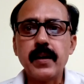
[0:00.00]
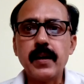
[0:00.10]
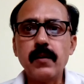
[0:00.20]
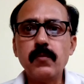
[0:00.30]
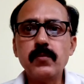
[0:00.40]

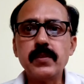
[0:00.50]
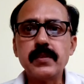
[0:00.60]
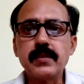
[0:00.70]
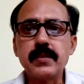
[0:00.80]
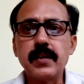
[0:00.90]
how
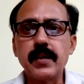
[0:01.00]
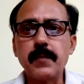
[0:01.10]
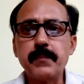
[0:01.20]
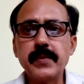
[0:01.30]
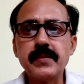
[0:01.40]
this
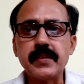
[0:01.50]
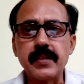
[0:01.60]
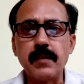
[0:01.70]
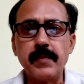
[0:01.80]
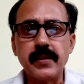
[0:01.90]
Harappan
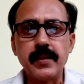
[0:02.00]
settlement,